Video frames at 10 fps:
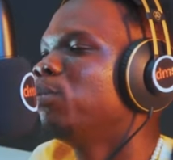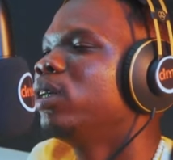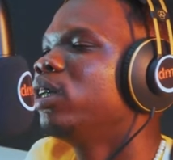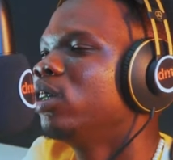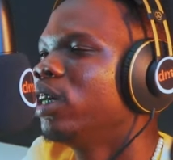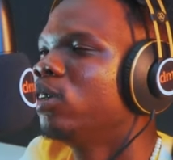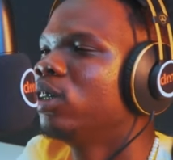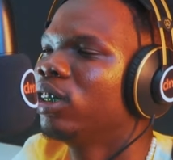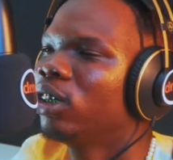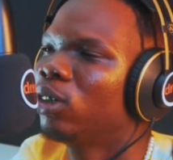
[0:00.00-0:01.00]
me into those
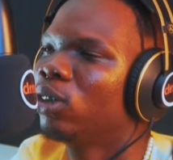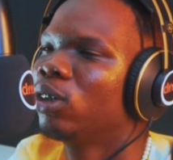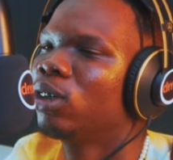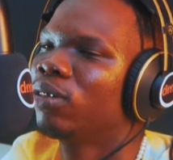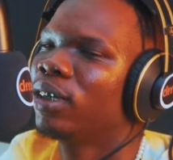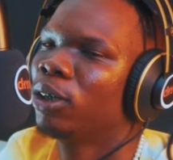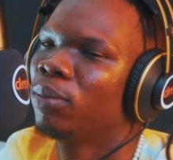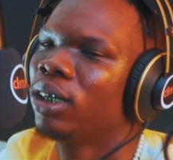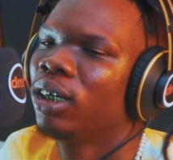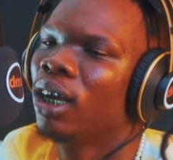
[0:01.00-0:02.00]
into those sort of things.
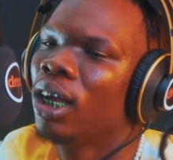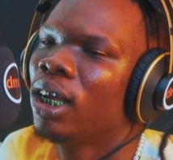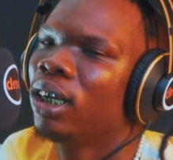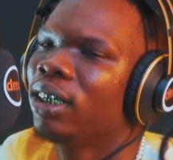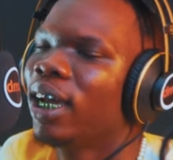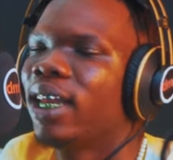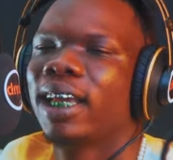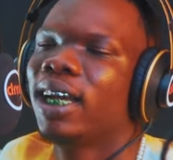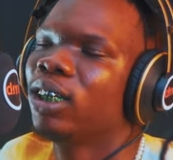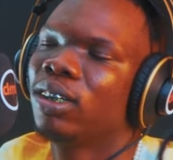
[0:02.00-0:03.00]
But yeah,
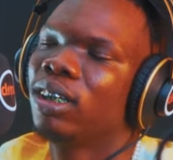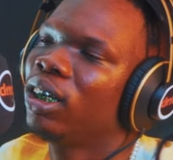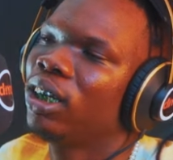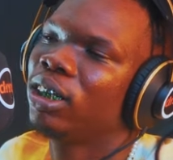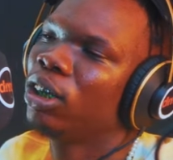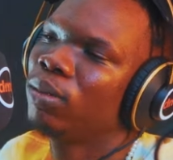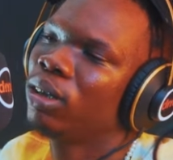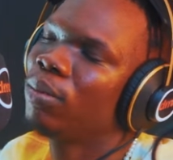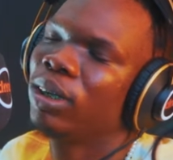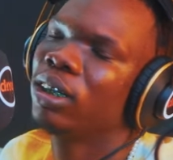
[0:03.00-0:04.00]
like as I was saying, like I
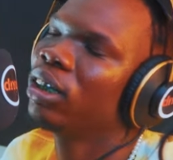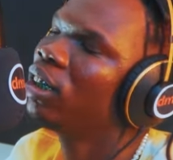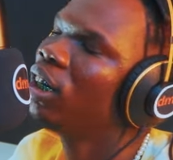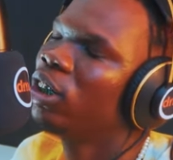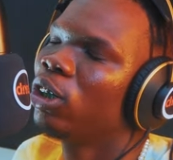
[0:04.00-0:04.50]
mean, uh,